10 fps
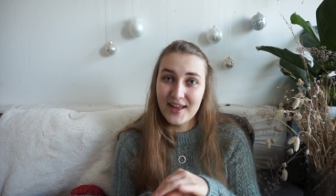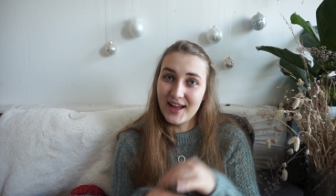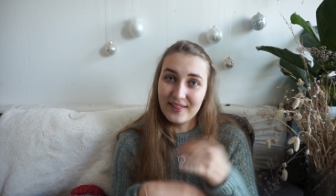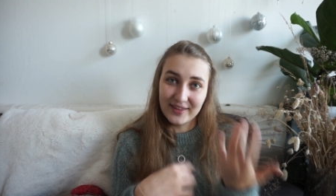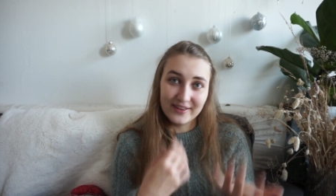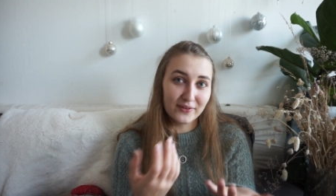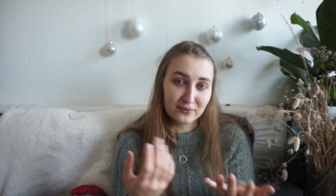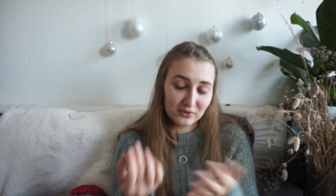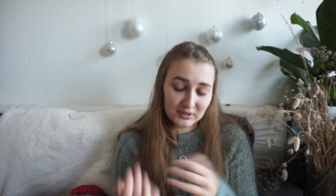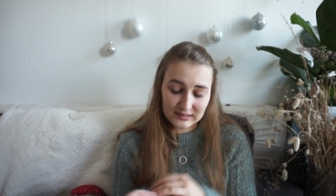And then of
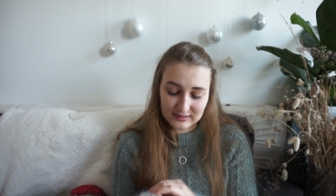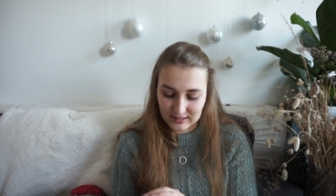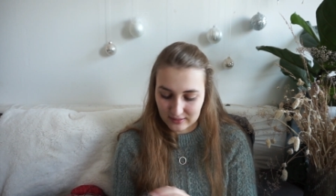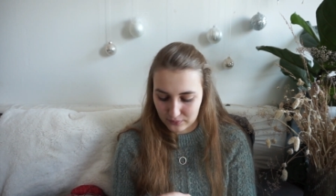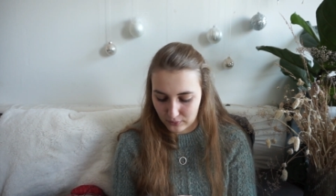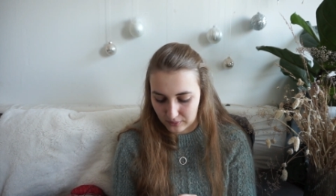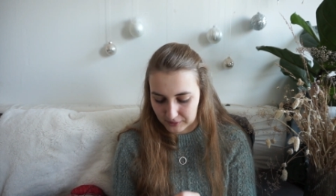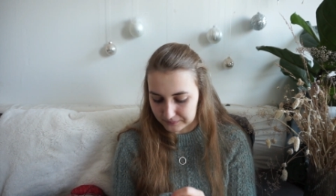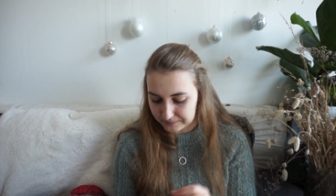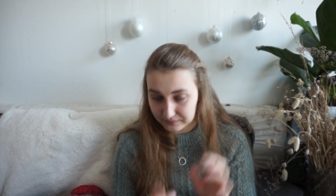course it gets
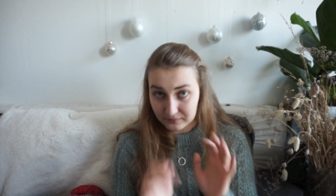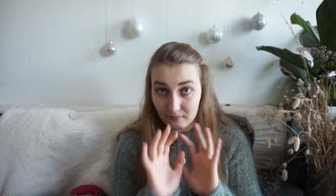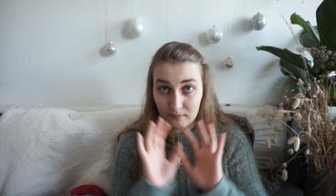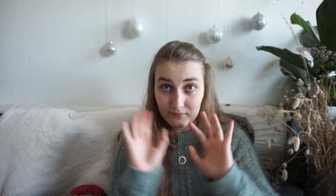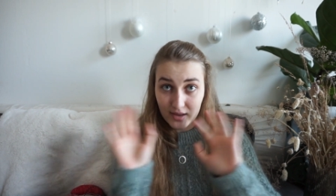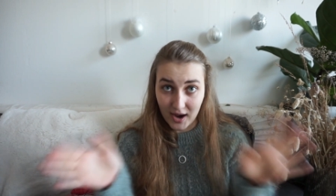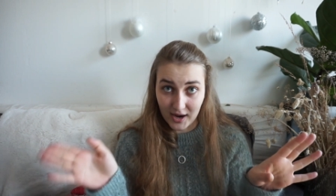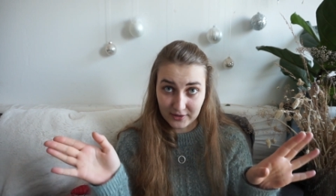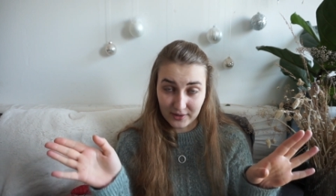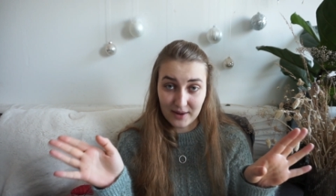warmer.
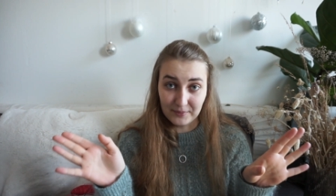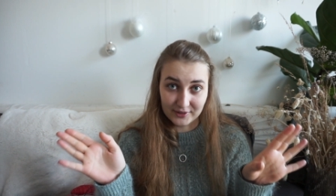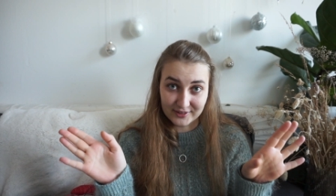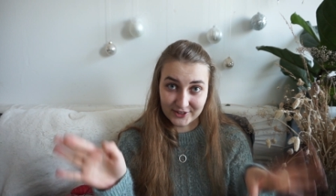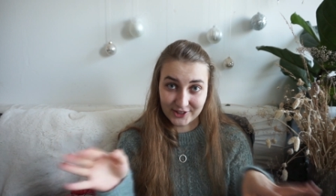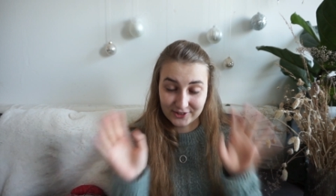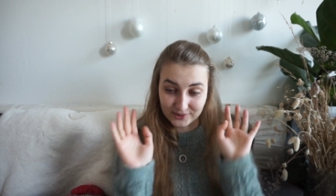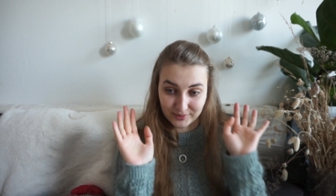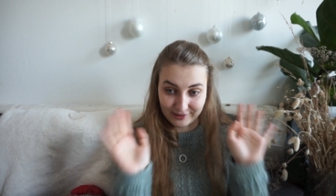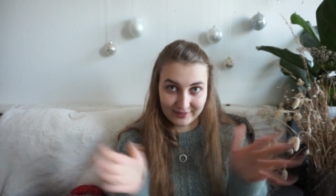I'm not a doctor,
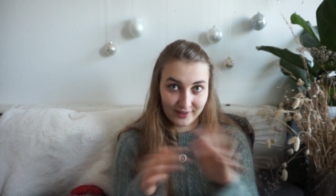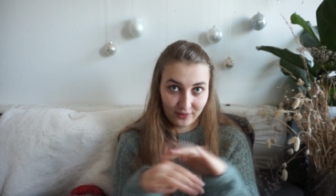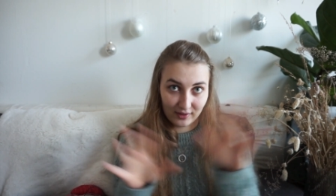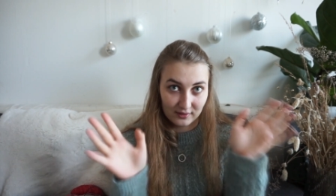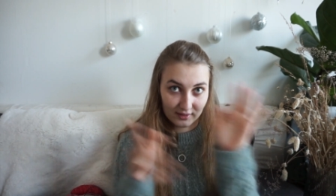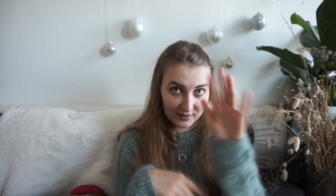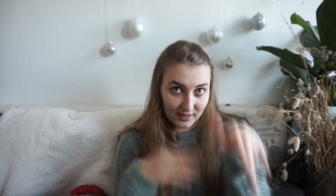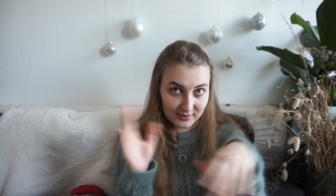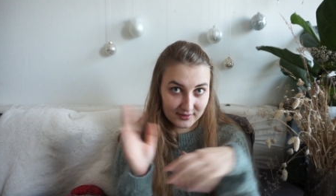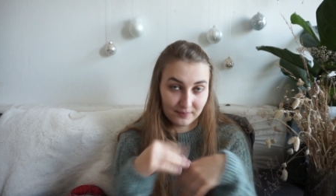but I think that
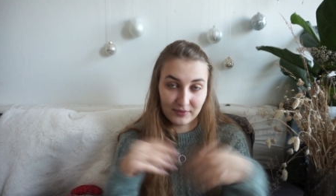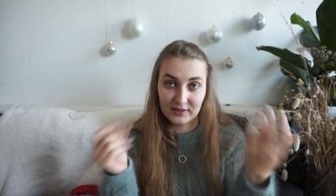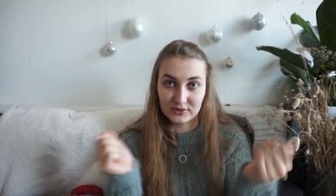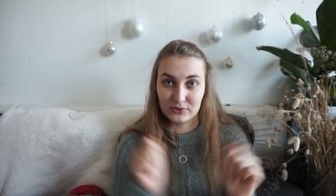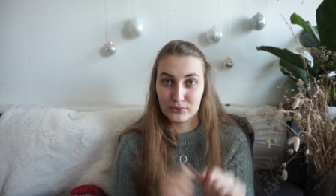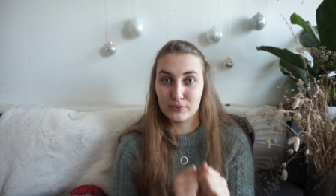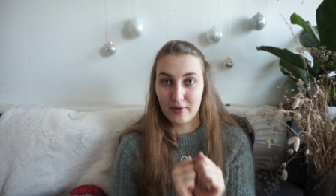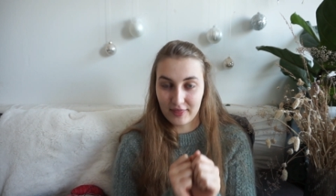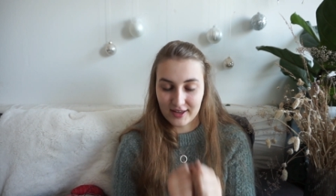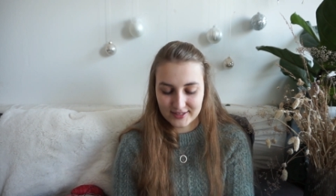has something to do
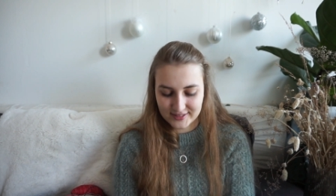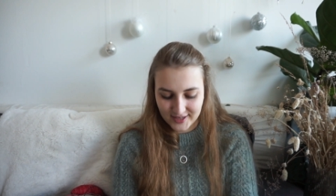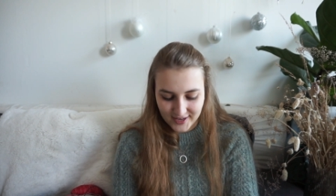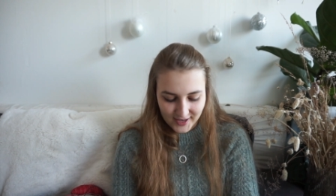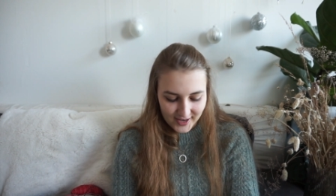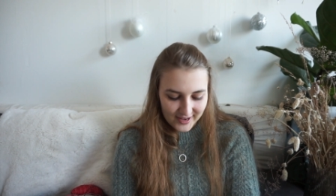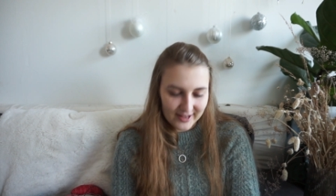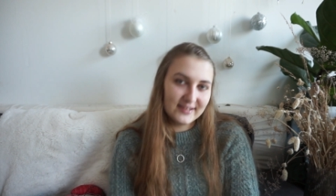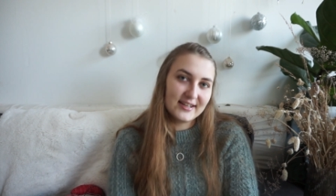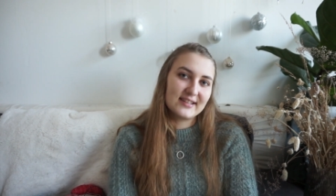with that.
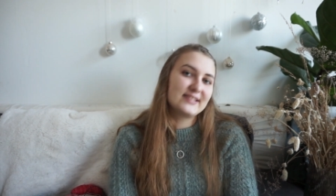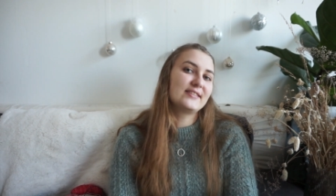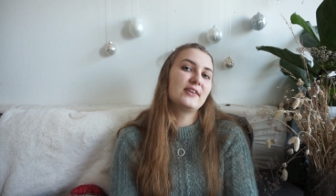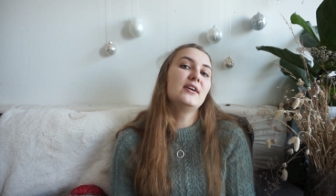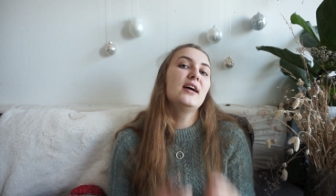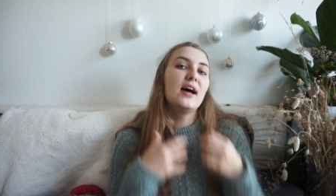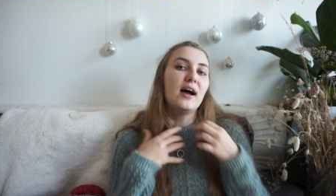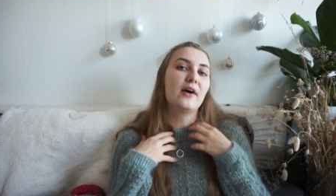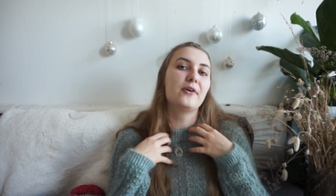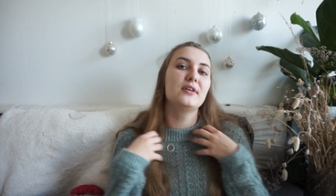And yes, so
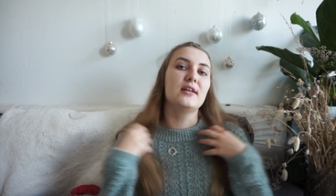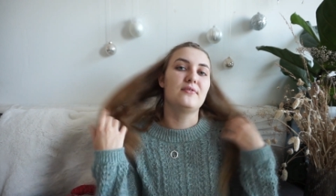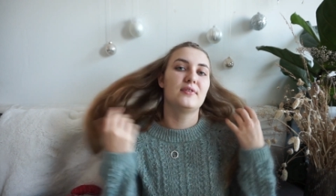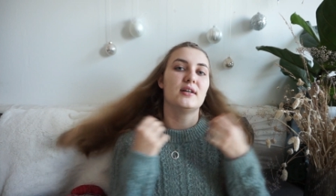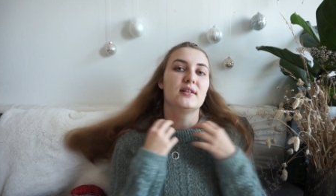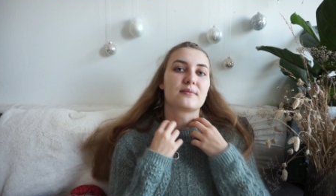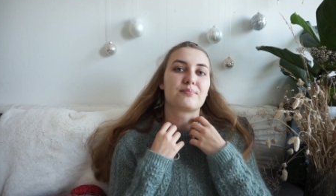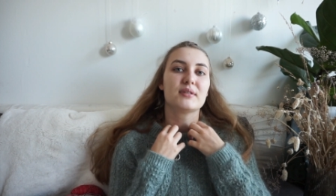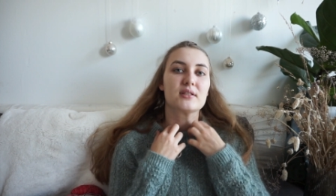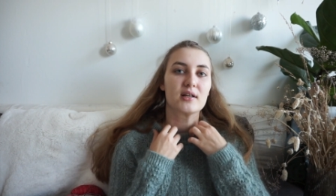I only feel a
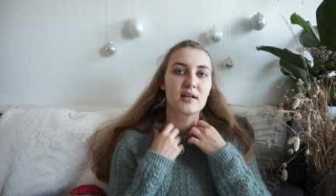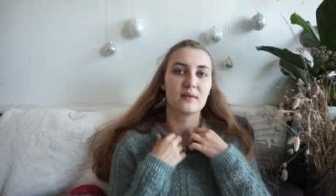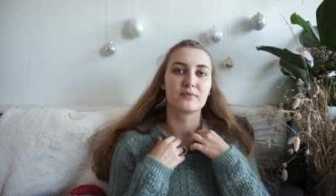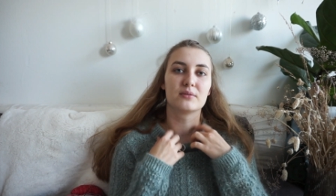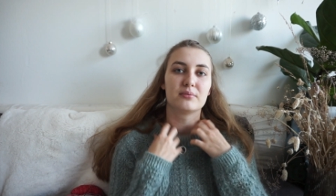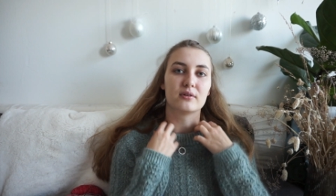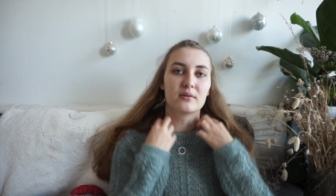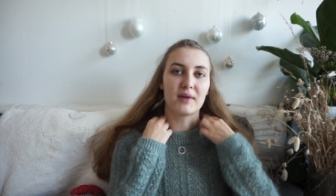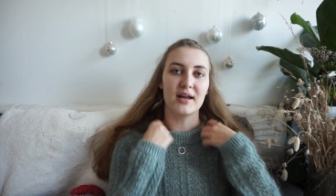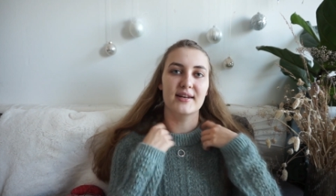bit uncomfortable
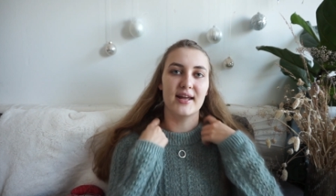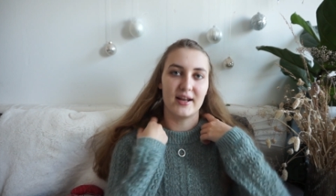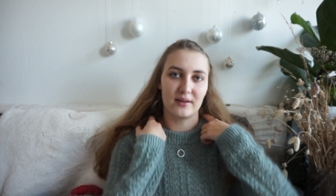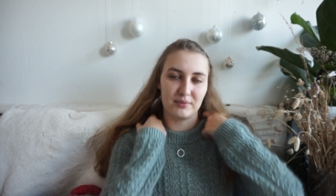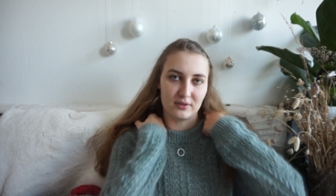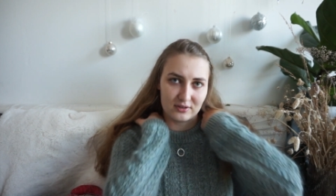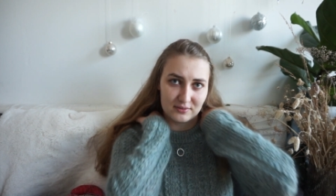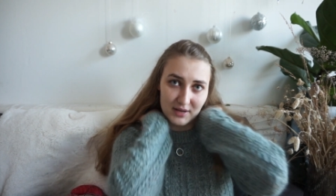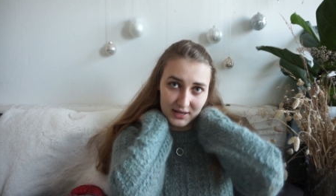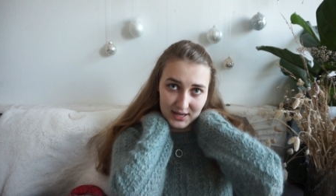on my neck, because
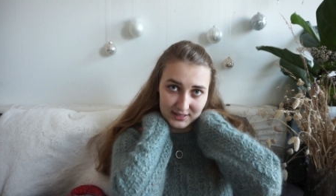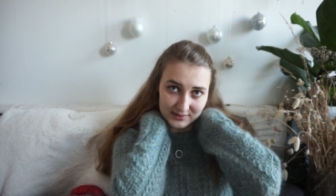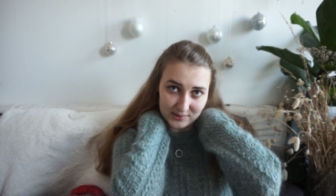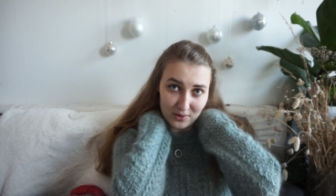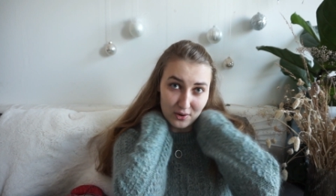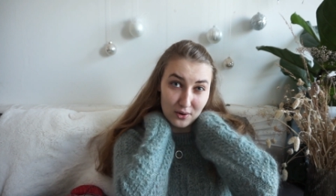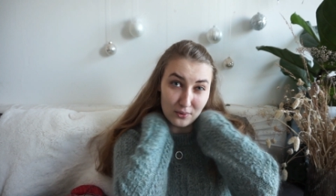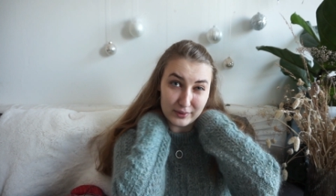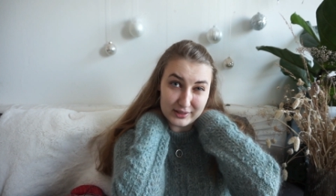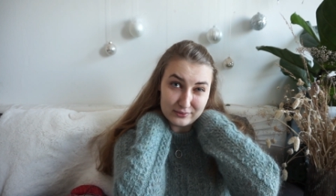my neck is
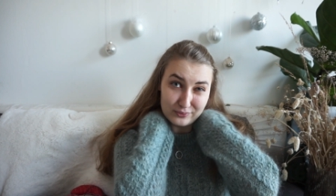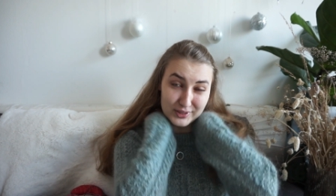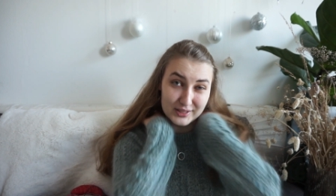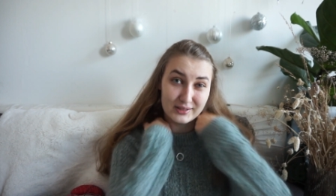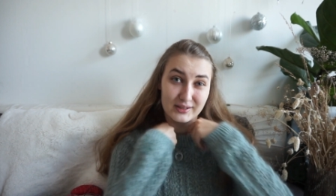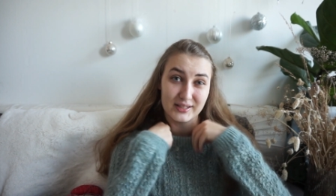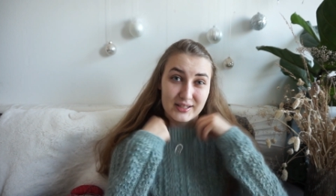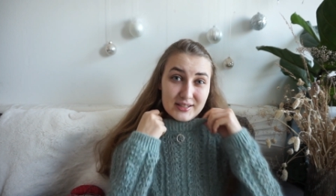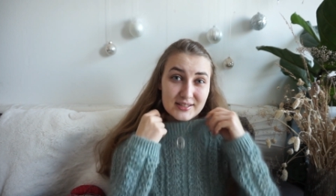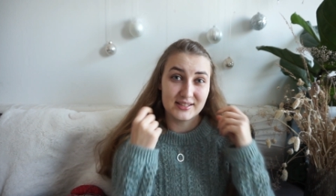always
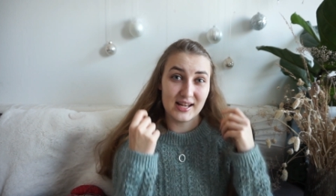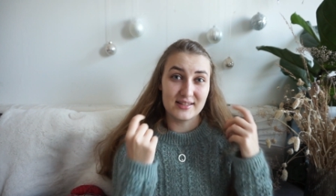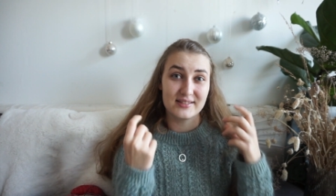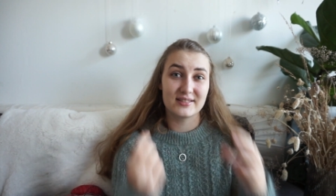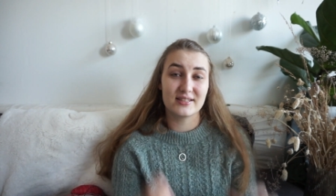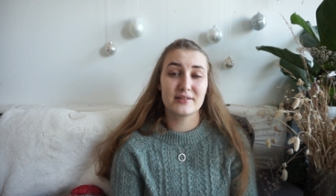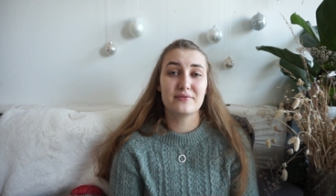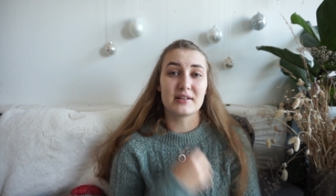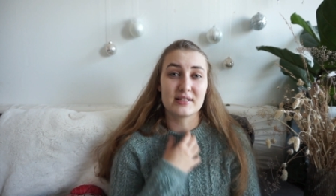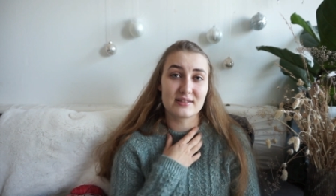really sensitive
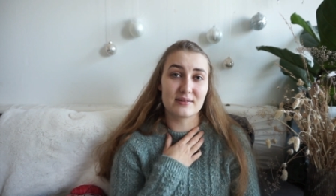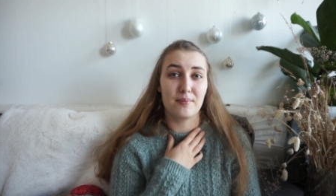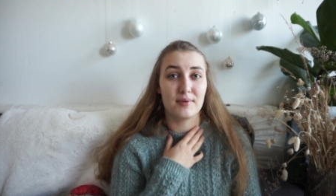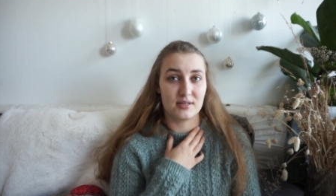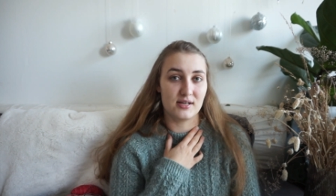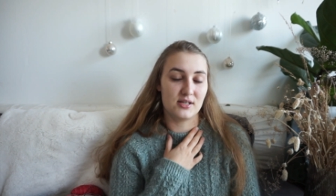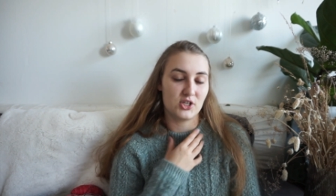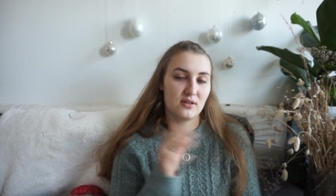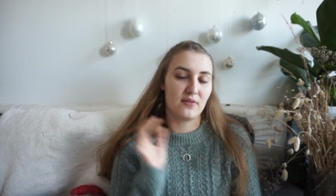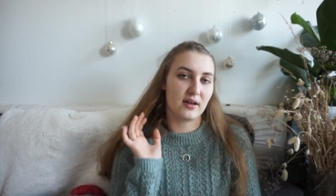and it's a bit
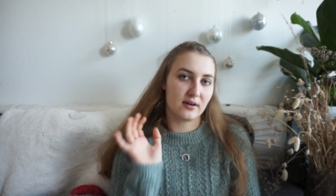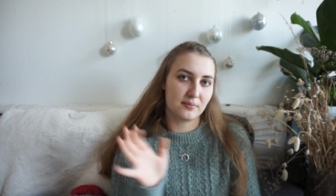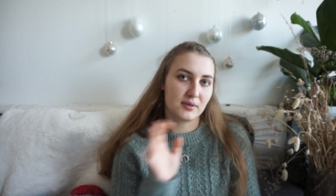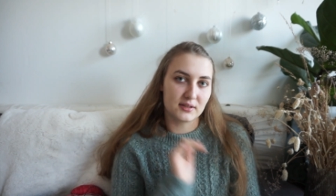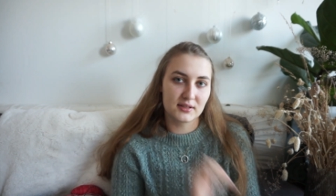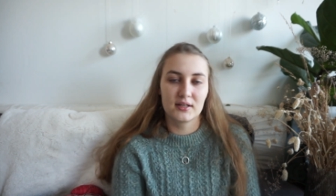itchy there, but